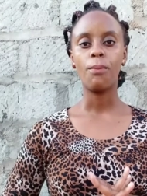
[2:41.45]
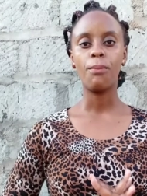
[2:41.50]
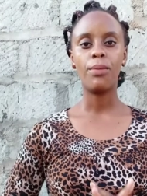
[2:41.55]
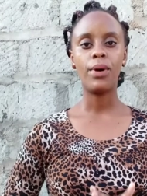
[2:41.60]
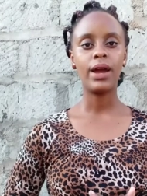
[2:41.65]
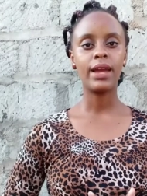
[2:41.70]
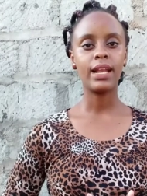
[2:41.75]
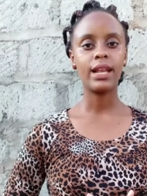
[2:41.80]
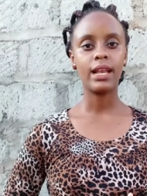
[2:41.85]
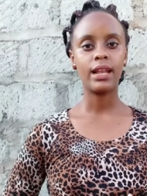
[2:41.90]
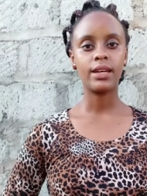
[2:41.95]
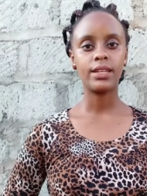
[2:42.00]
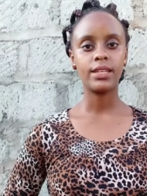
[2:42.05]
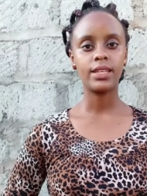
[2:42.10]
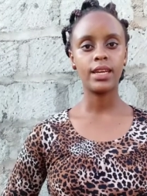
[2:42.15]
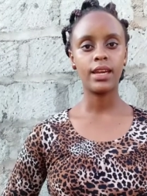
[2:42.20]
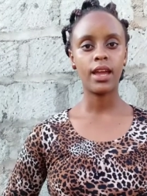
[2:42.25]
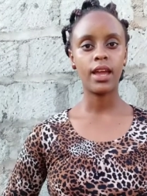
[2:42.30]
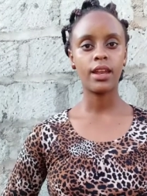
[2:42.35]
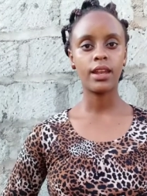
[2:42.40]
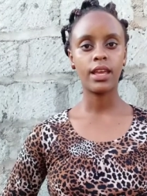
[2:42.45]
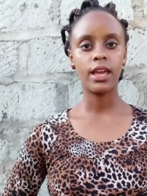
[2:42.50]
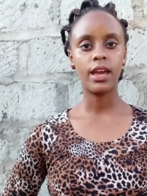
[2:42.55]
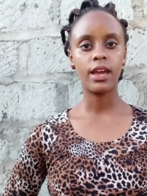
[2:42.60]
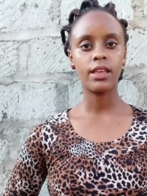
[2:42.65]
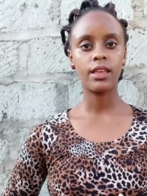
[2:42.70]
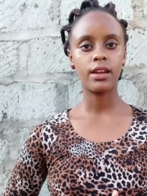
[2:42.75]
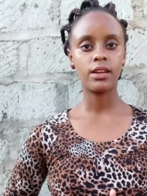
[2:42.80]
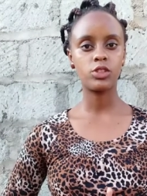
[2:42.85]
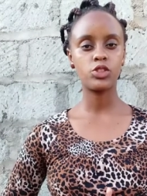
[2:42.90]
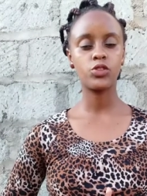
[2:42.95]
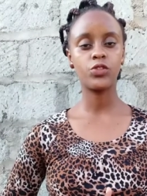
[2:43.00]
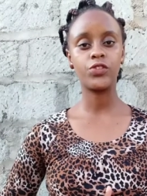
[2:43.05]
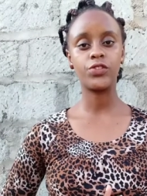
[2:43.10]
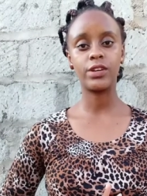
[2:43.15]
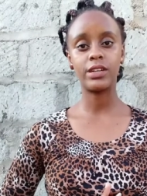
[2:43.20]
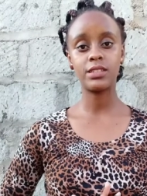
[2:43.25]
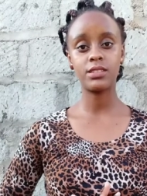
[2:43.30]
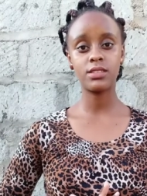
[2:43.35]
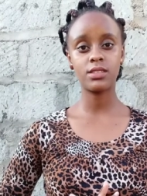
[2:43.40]
buy land here in Kenya, to
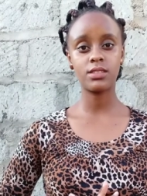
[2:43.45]
first